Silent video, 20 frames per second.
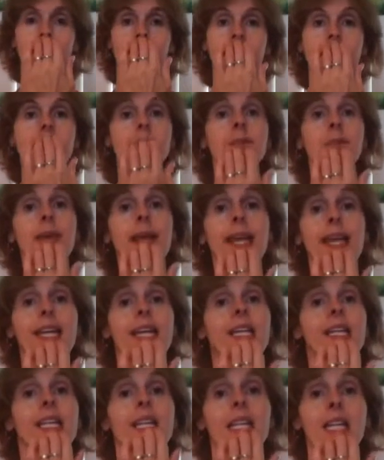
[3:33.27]
This
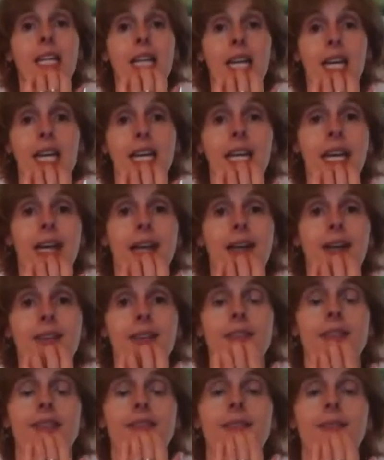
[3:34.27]
pain that I
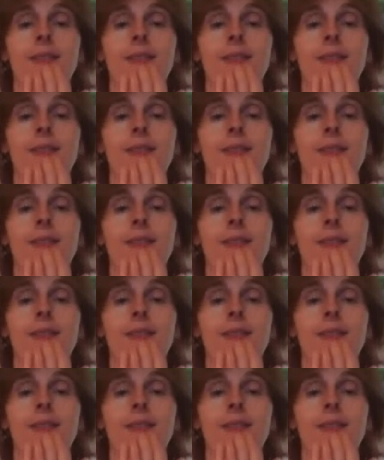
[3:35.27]
have,